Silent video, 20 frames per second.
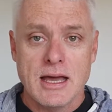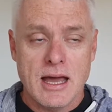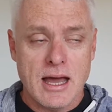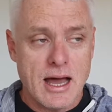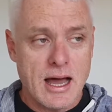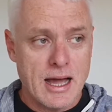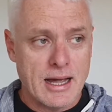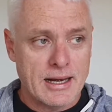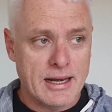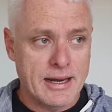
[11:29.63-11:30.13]

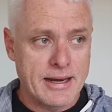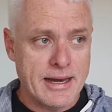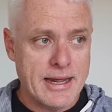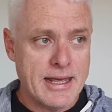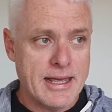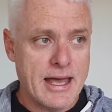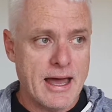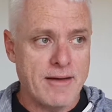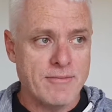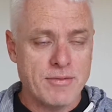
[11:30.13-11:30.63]

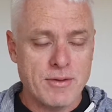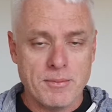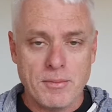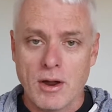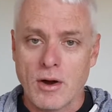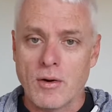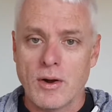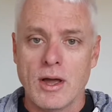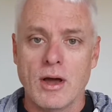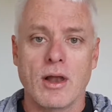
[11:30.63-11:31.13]
Clinique have them,
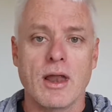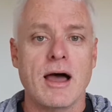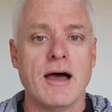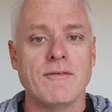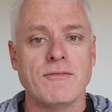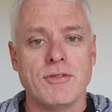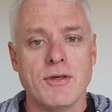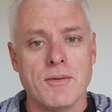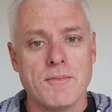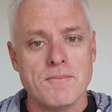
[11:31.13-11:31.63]
L'Oreal
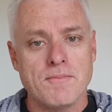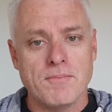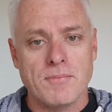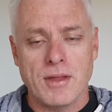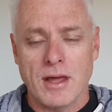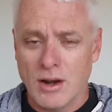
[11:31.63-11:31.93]
have them.